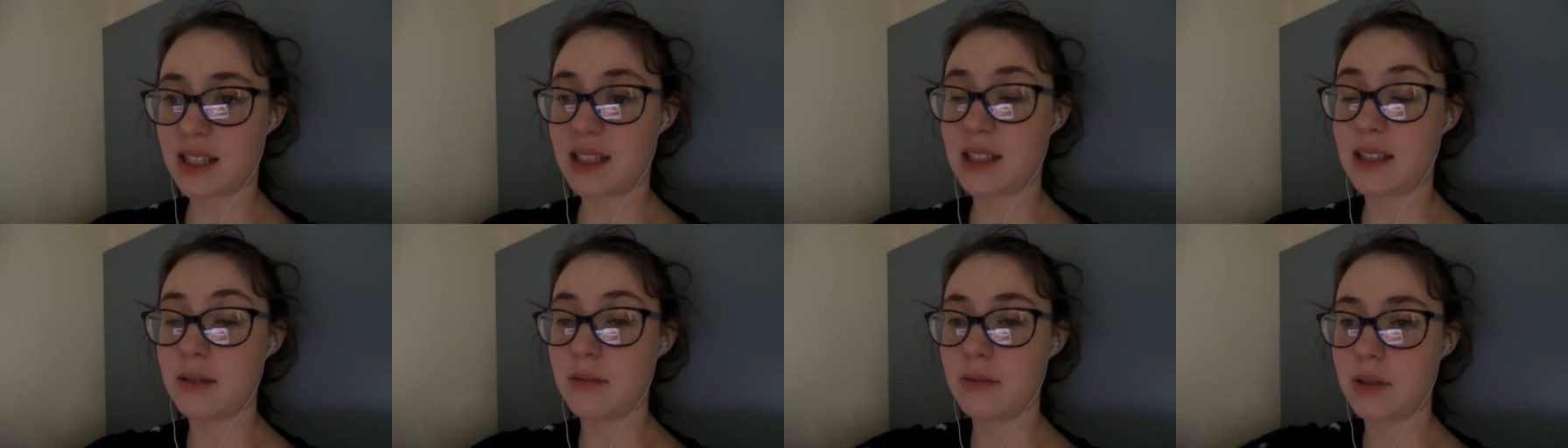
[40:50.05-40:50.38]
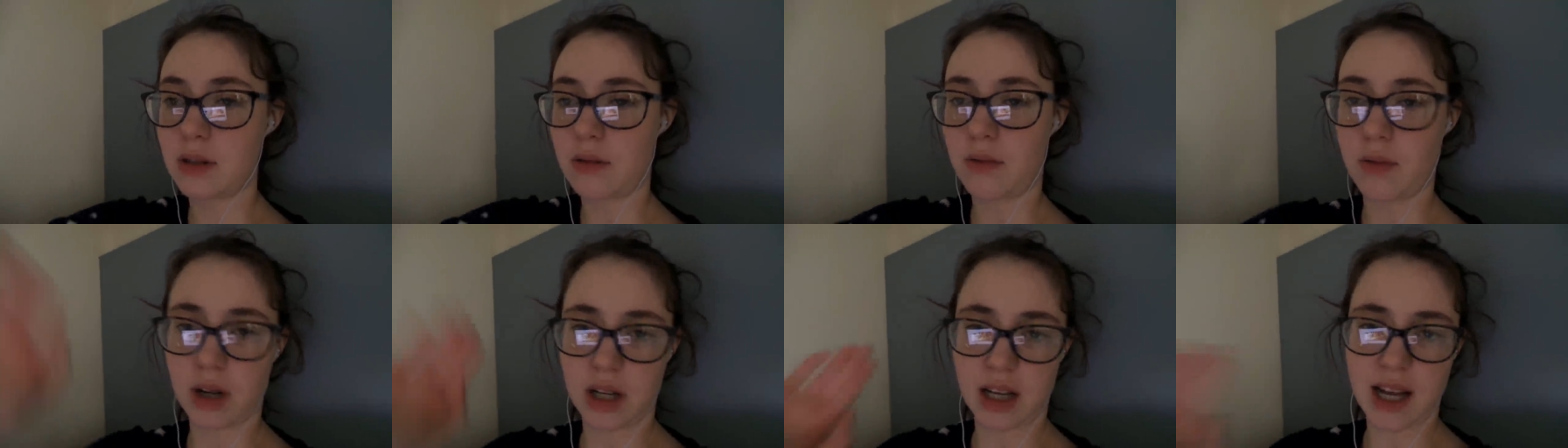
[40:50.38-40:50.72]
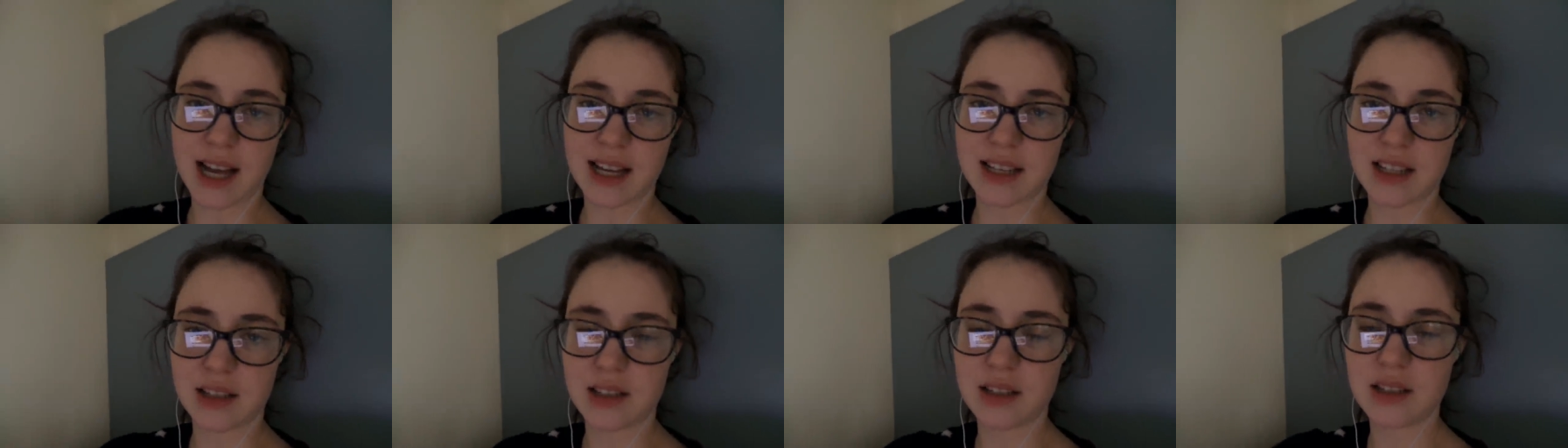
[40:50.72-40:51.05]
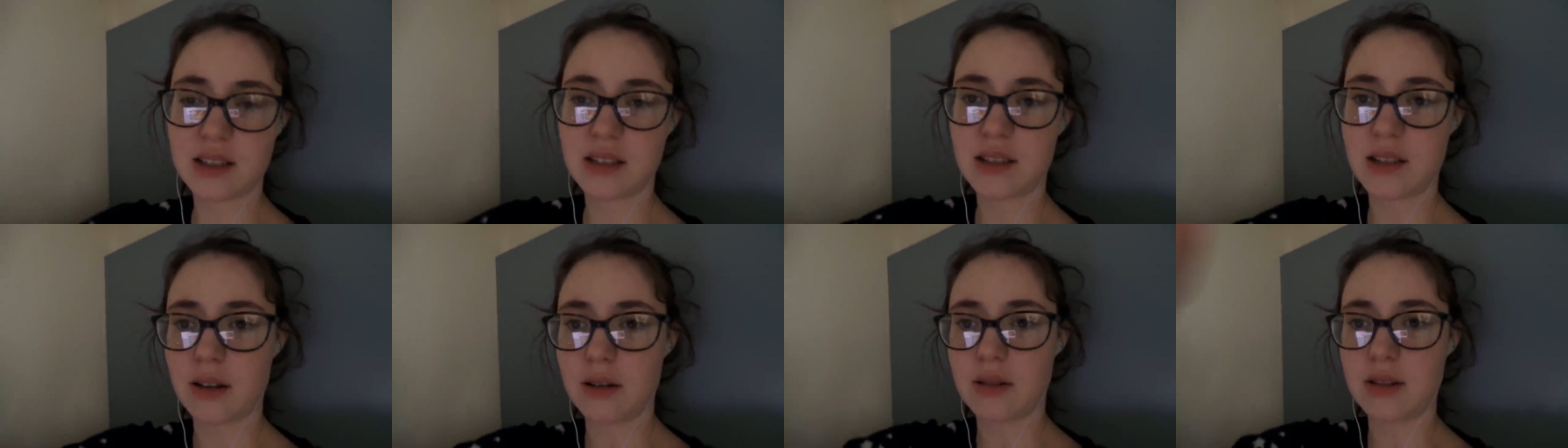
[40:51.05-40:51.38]
because it was a regatta,
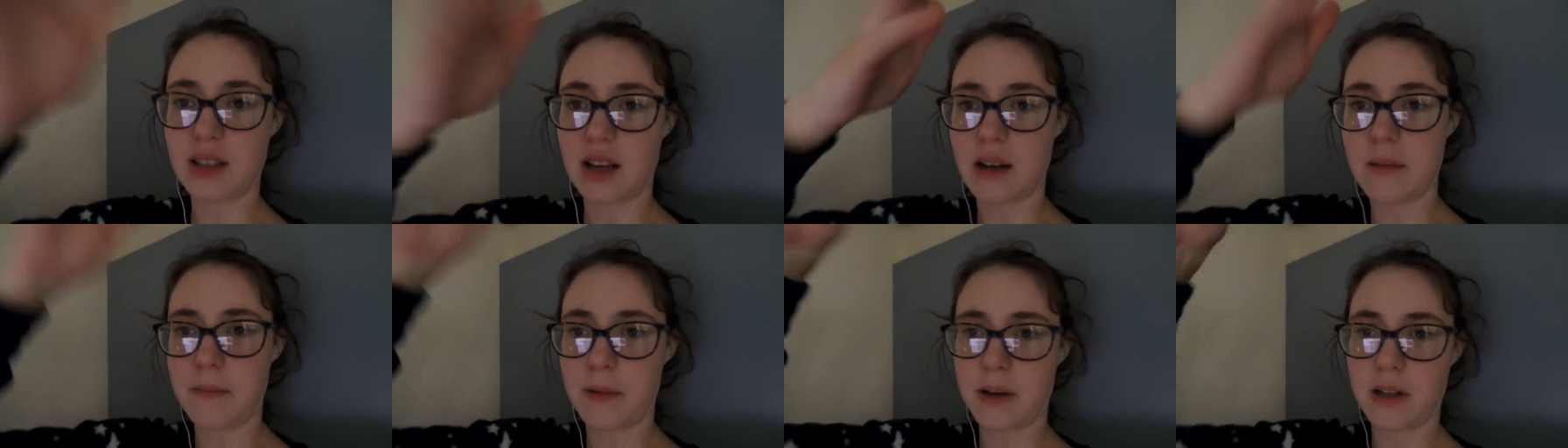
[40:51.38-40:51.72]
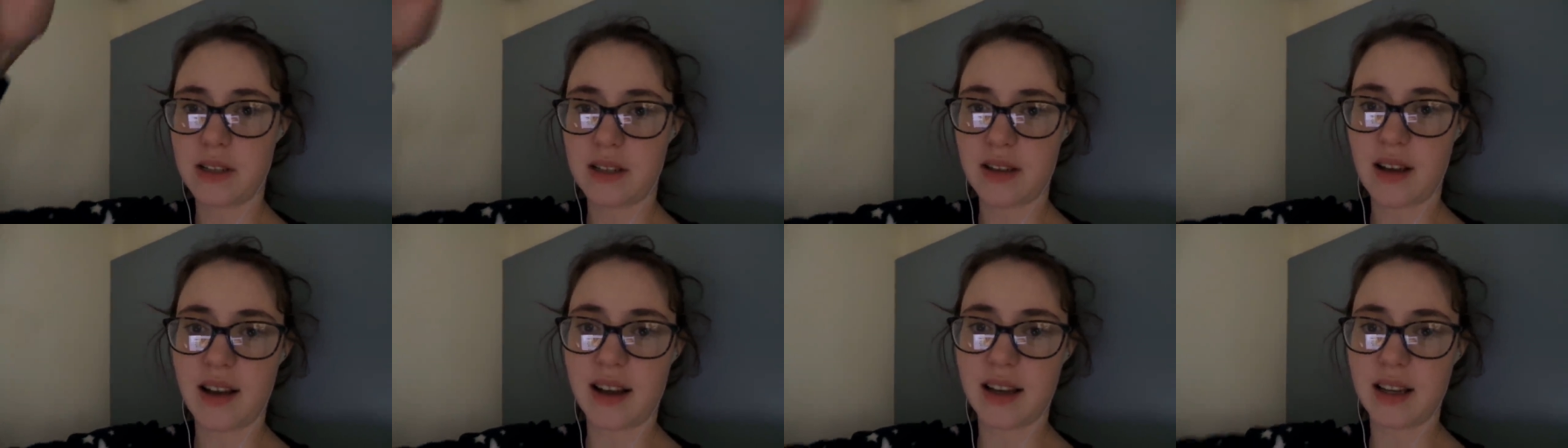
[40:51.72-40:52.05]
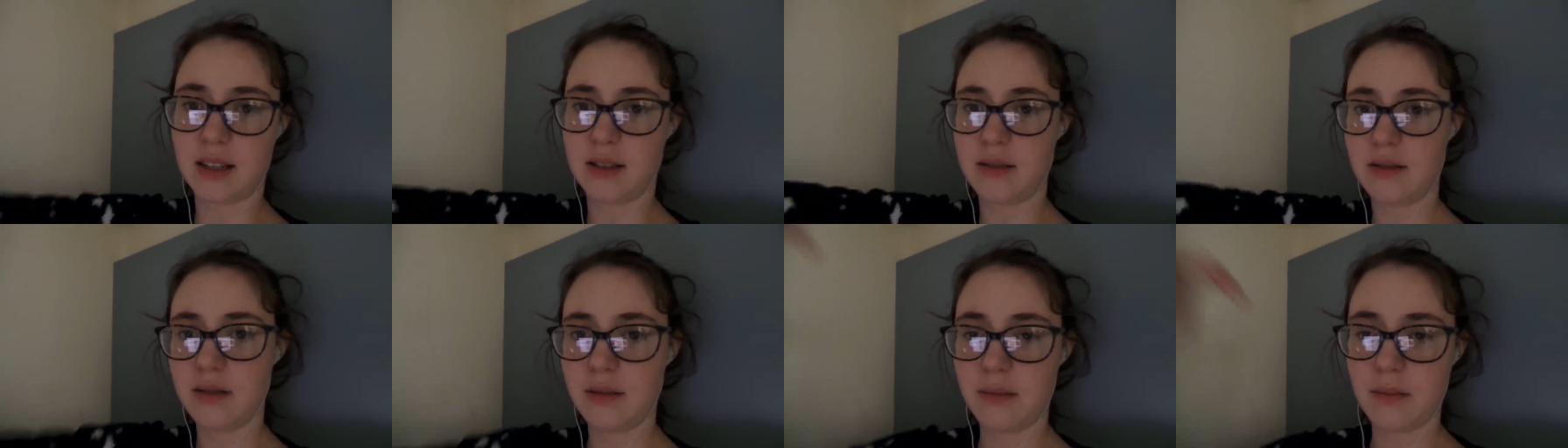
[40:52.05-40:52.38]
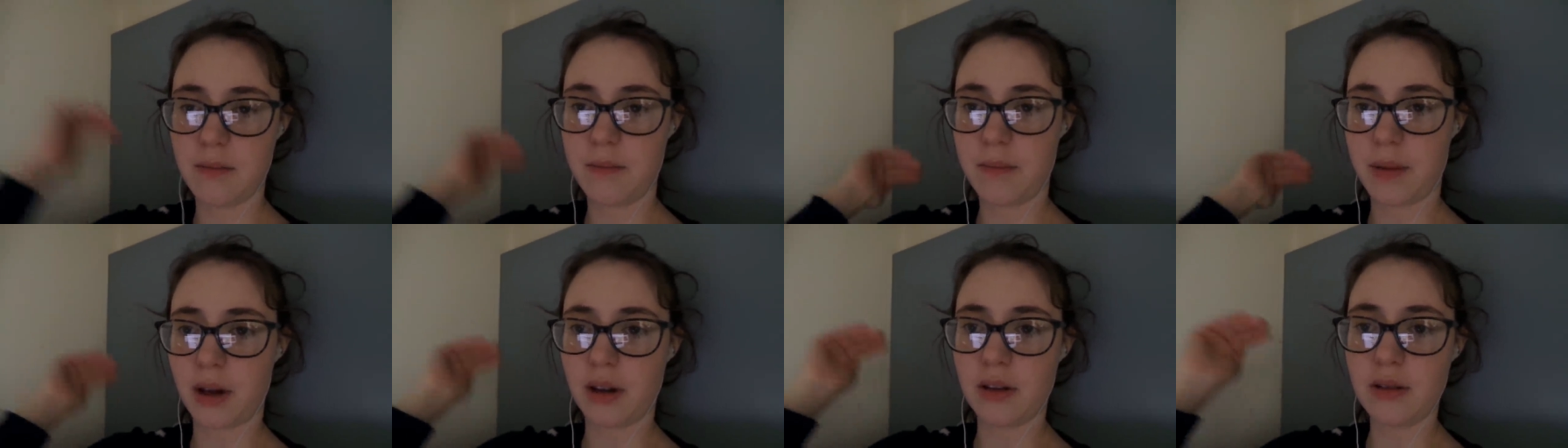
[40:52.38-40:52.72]
so side by side
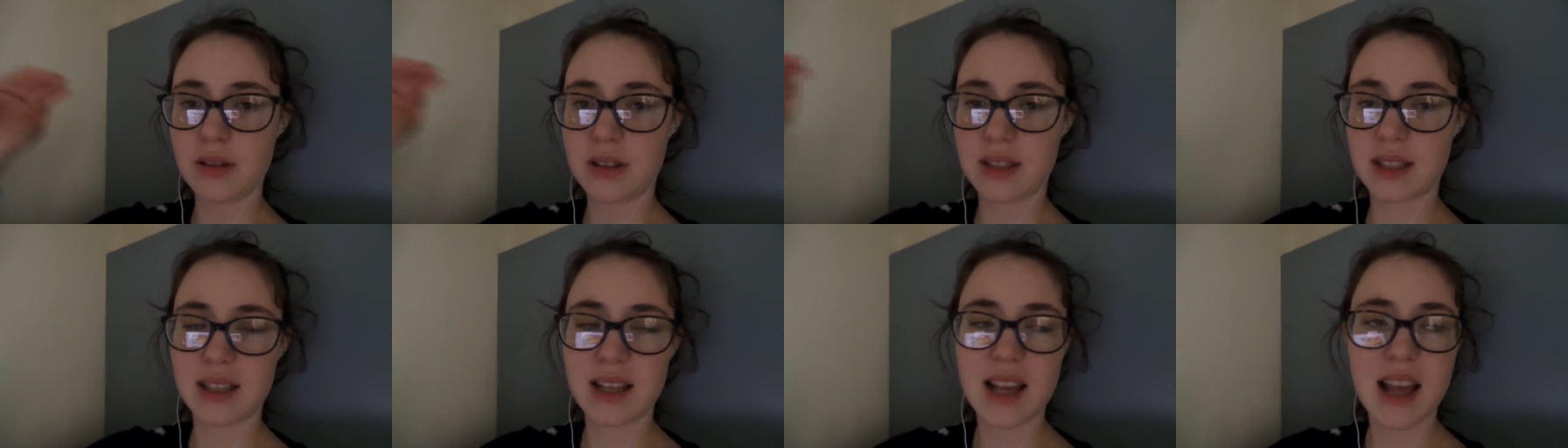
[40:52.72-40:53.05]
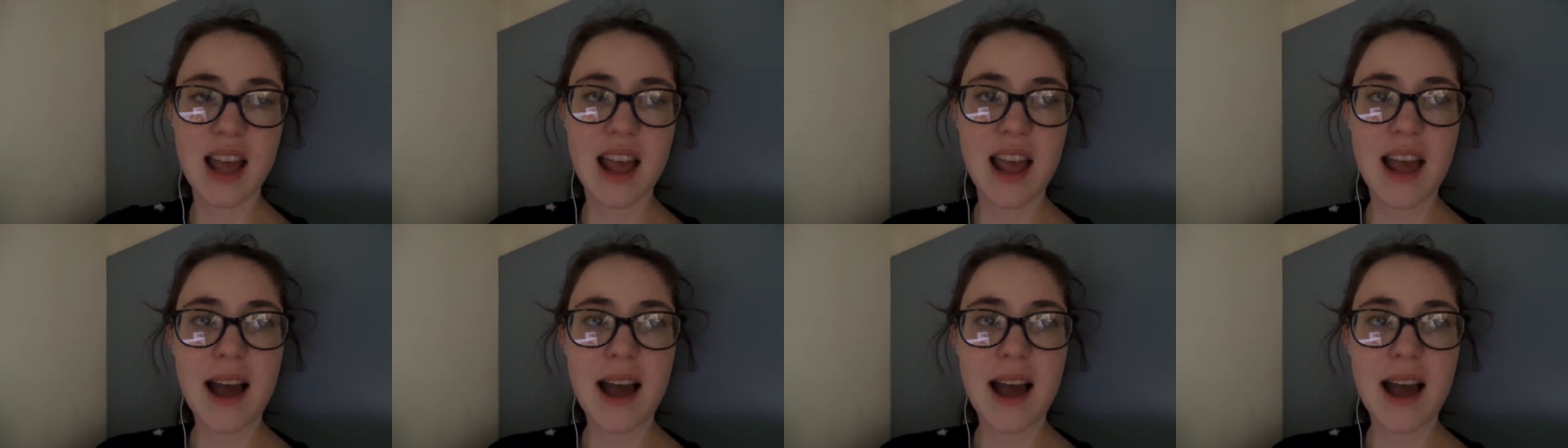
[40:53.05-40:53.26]
boats,